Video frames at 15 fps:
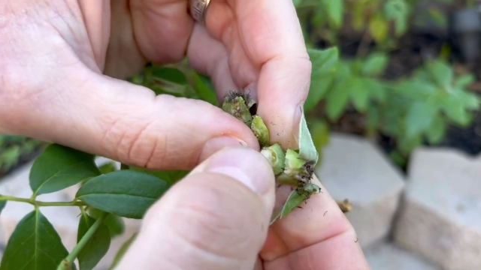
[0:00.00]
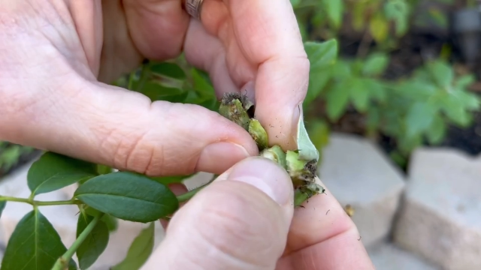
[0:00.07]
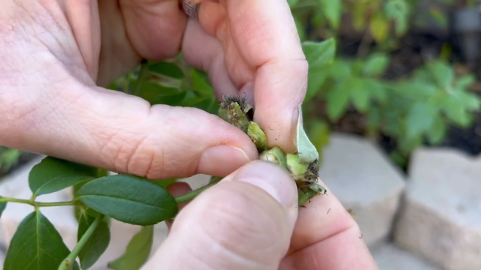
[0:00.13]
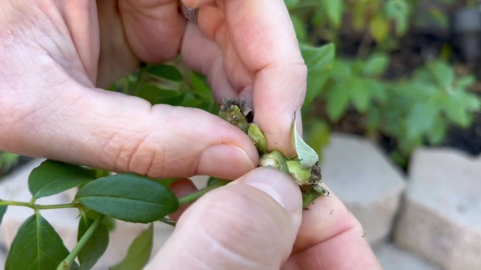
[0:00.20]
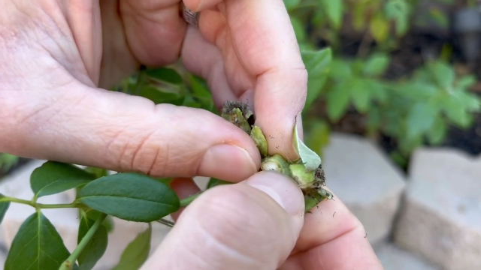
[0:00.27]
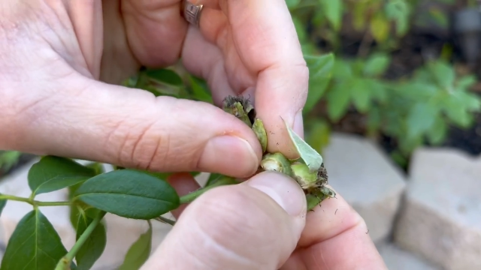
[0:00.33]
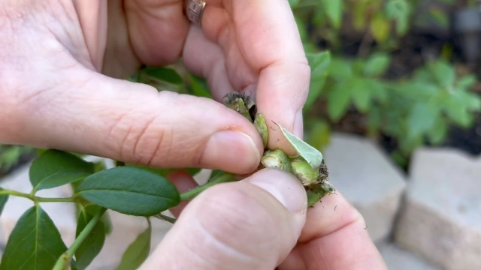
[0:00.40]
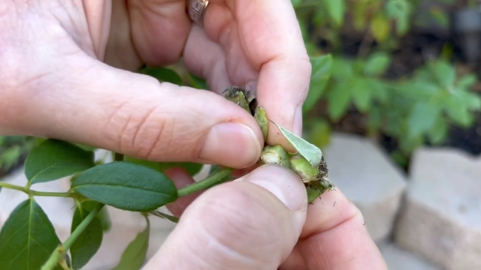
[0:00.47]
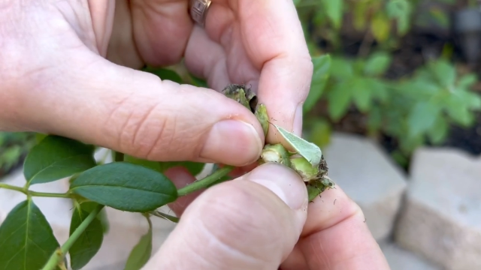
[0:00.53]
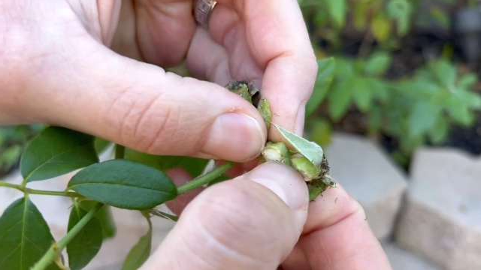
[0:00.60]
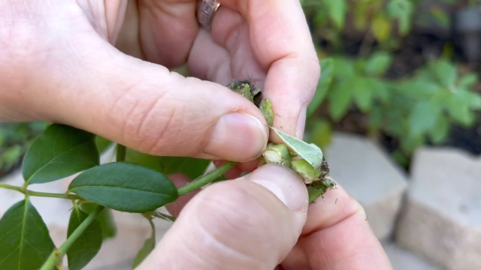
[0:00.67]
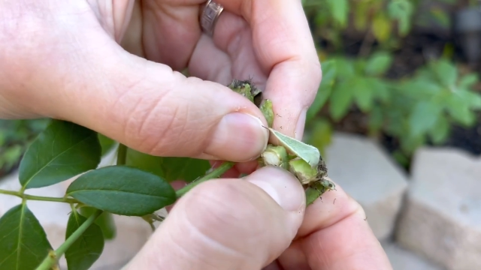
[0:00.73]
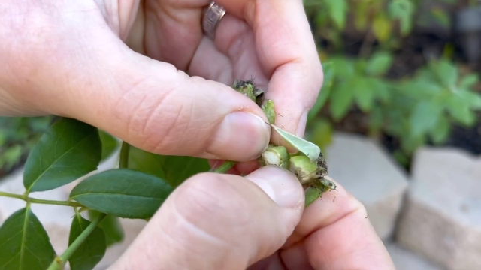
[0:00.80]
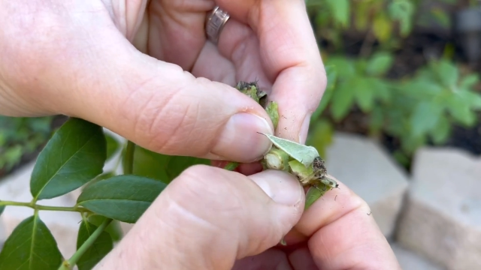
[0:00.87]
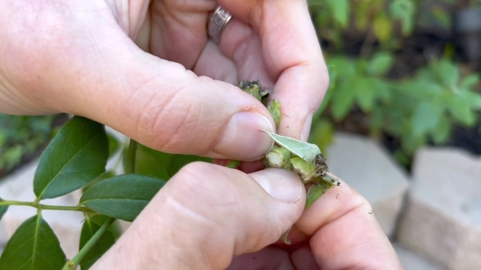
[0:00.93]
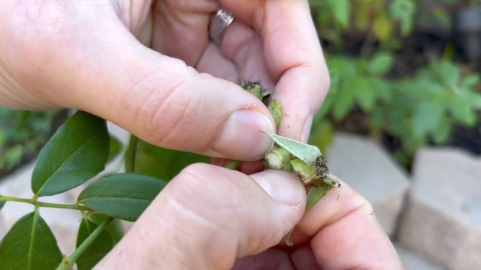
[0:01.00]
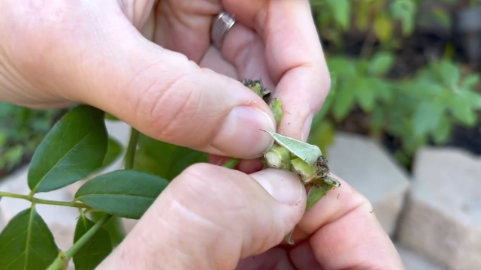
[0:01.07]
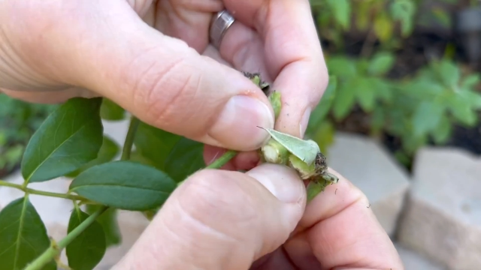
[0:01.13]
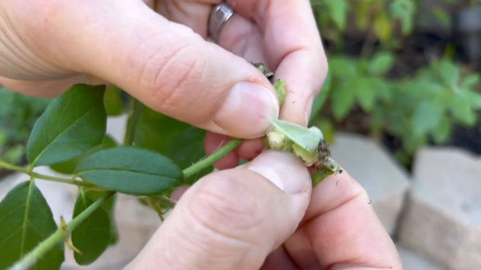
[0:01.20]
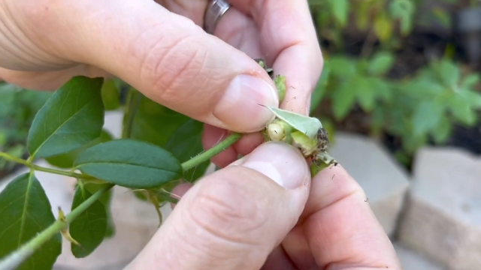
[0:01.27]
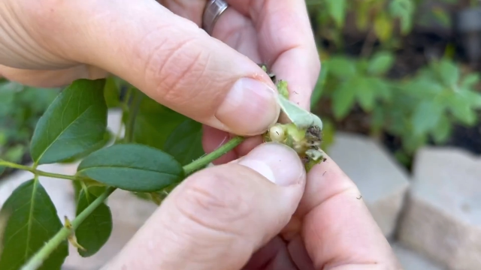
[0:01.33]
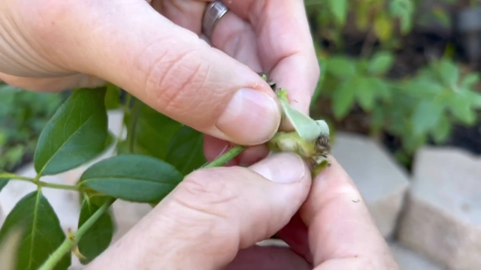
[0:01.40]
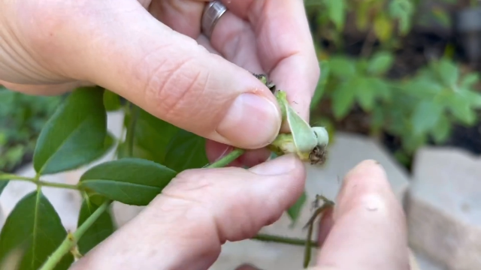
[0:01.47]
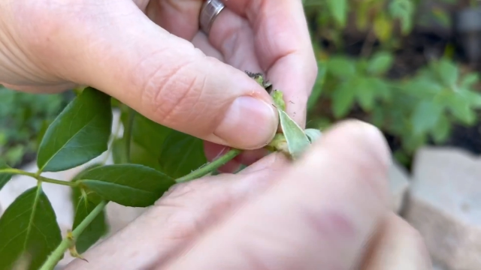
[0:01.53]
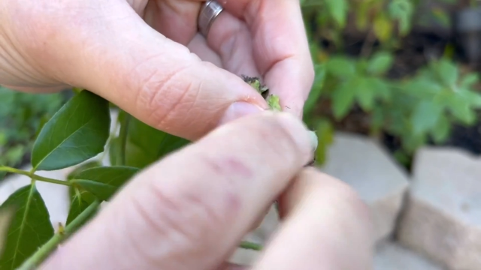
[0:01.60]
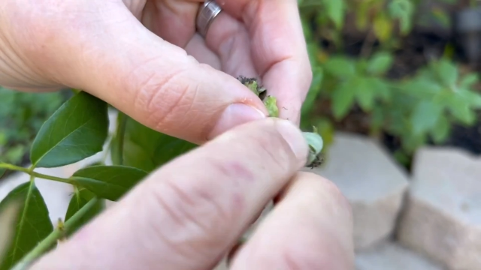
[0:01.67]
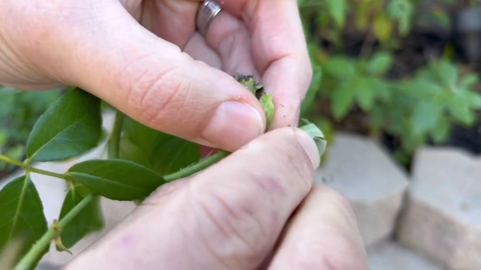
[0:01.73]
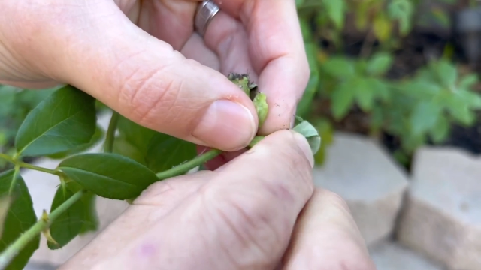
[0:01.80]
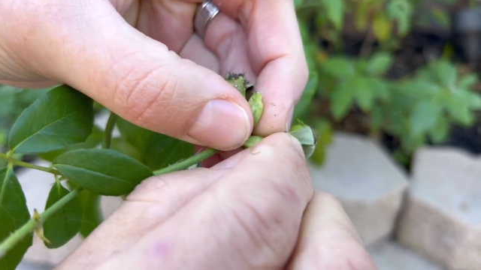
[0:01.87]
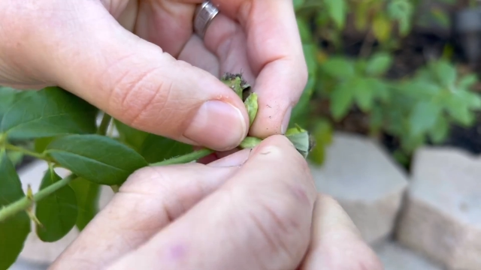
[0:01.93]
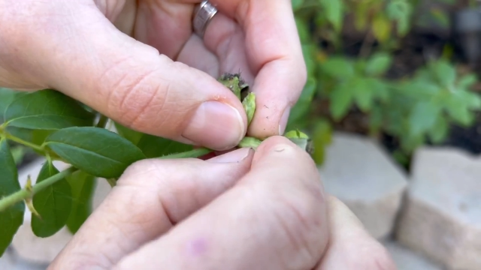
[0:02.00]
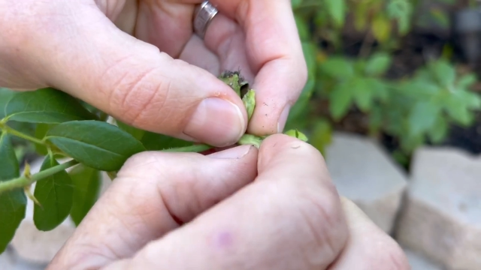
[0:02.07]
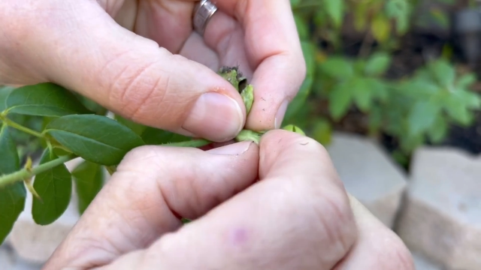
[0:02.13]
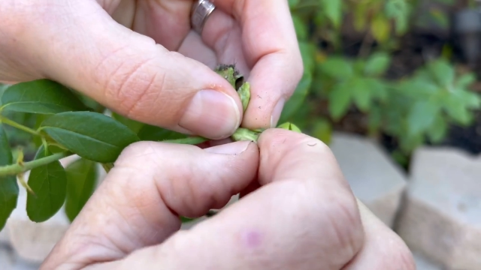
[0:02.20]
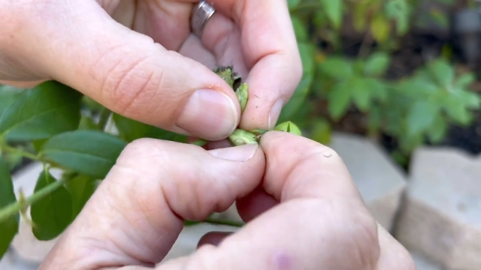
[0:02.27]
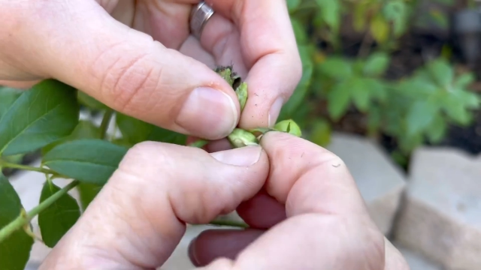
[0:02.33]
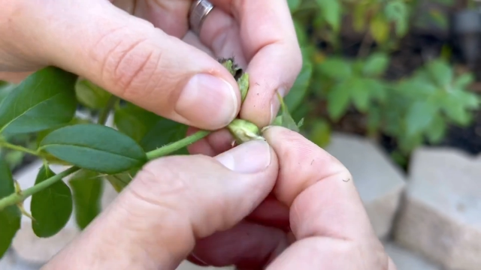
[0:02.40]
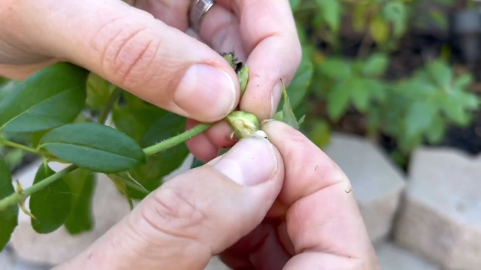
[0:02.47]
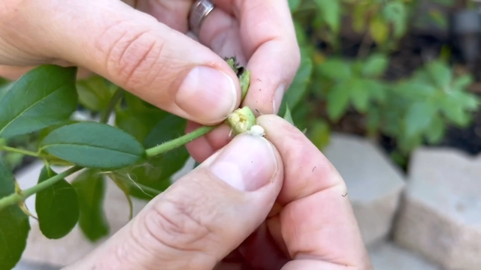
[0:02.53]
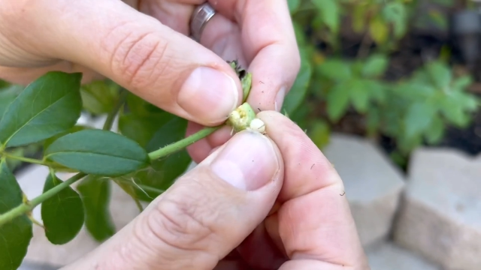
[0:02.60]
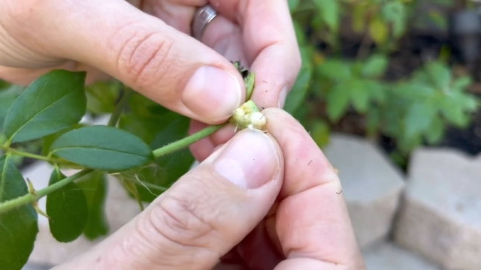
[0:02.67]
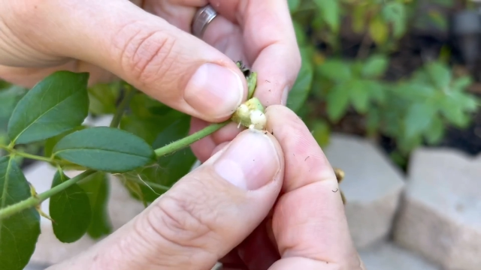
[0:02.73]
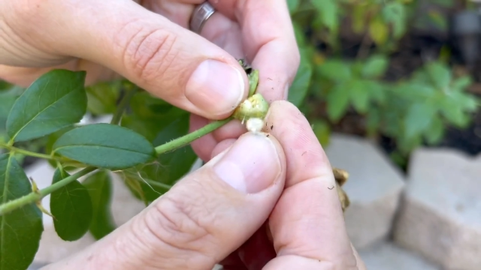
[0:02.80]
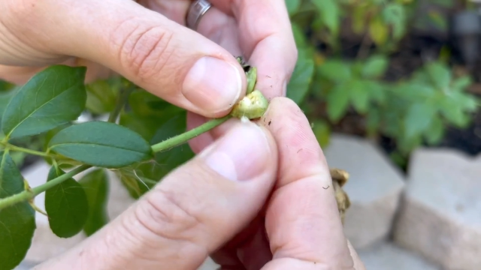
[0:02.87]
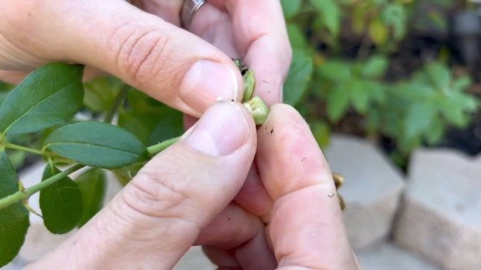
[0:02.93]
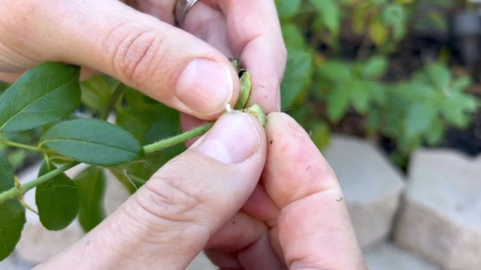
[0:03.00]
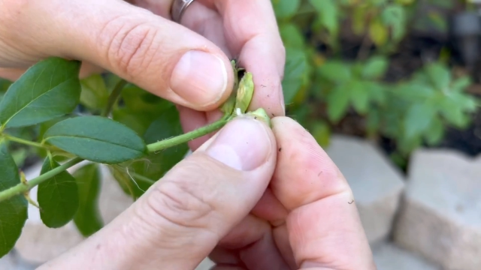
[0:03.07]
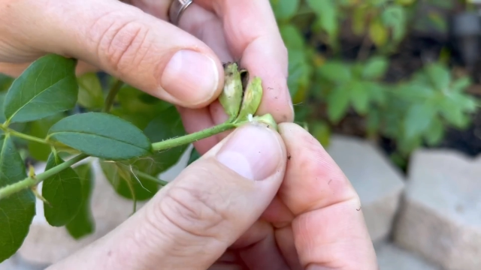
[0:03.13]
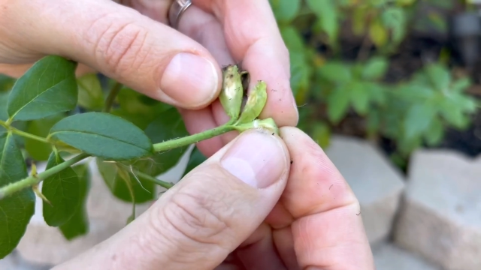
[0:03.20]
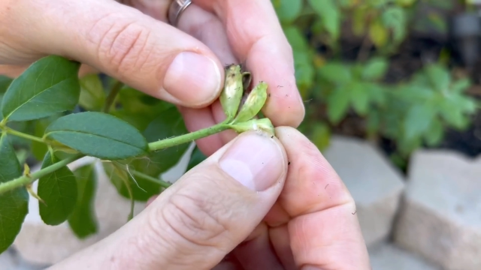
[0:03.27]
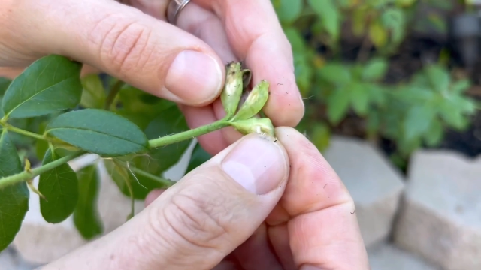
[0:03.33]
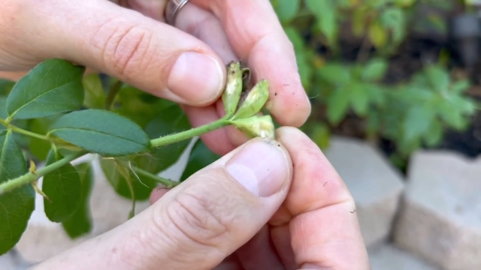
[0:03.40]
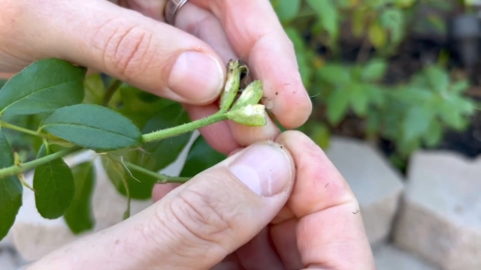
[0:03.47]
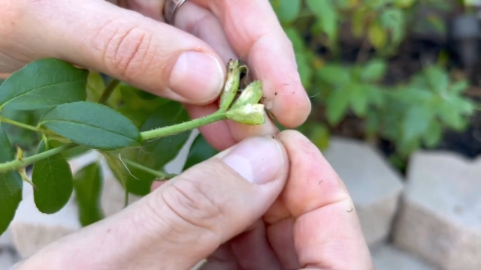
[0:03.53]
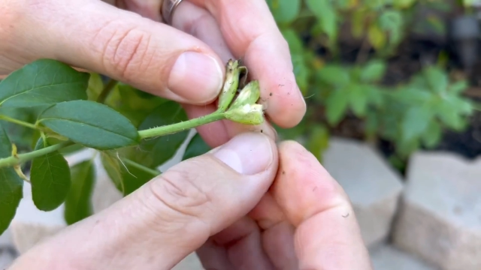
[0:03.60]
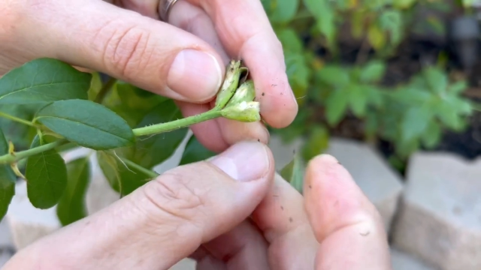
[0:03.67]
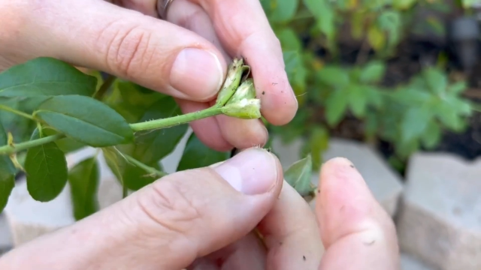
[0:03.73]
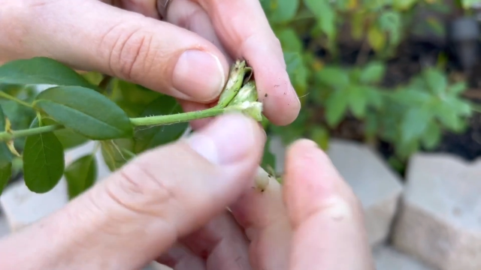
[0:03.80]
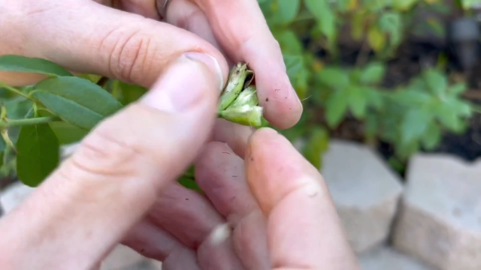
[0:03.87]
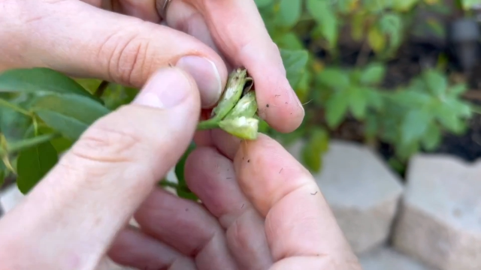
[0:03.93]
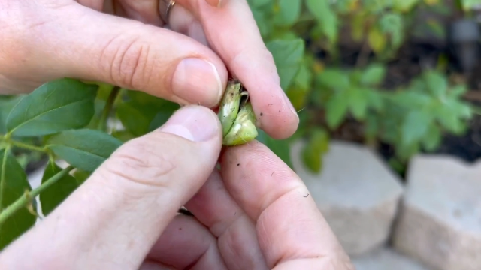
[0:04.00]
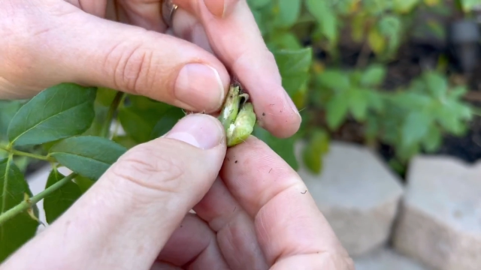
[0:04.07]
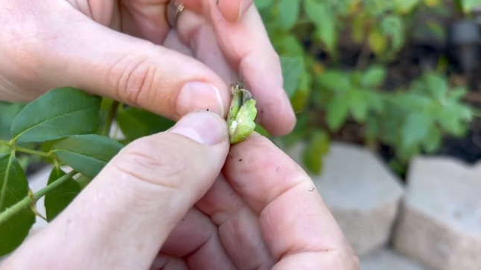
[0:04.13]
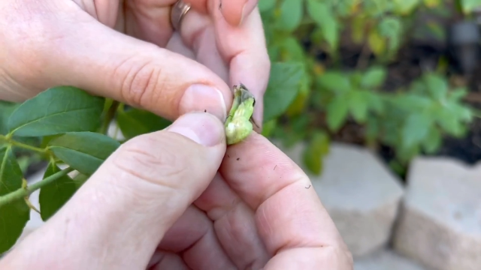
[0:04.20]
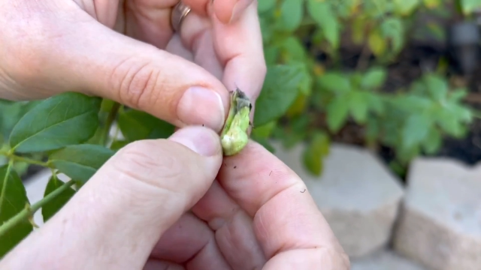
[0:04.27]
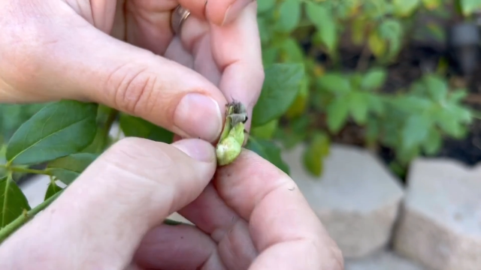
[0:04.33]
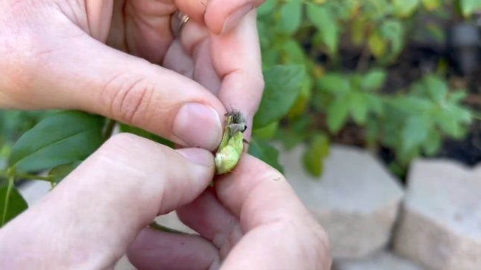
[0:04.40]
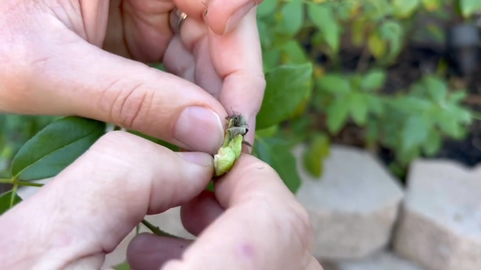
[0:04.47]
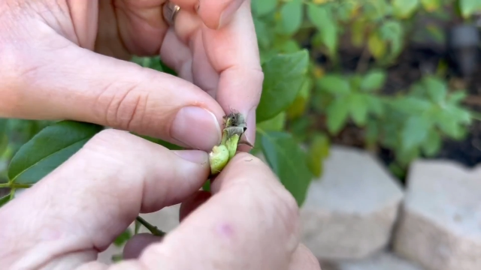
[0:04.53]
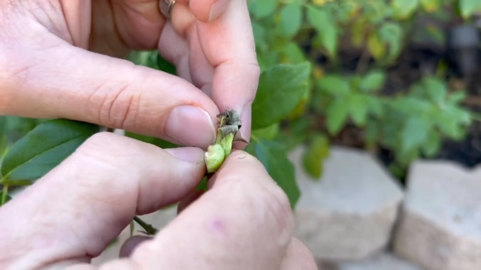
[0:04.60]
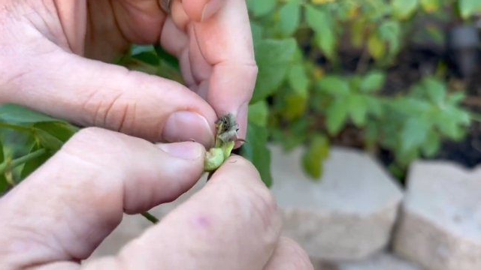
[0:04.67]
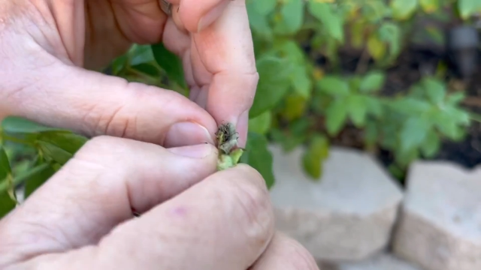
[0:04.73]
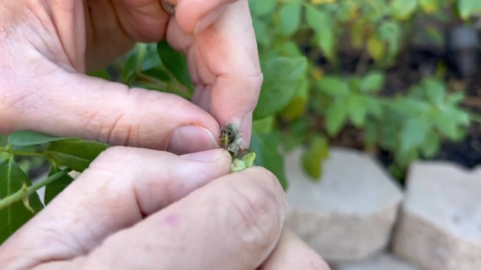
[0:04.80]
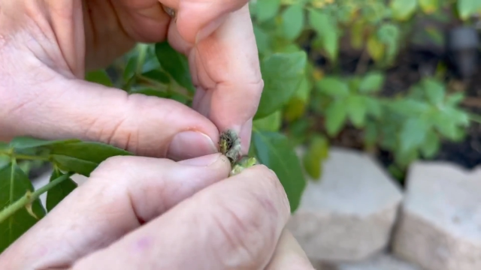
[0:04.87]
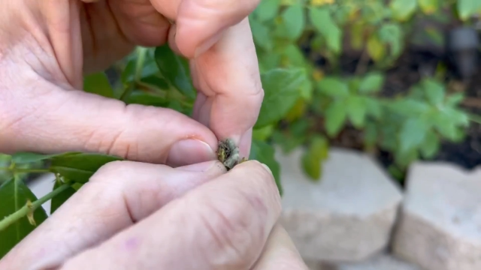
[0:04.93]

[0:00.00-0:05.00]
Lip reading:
No face is visible, so there are no lips to read.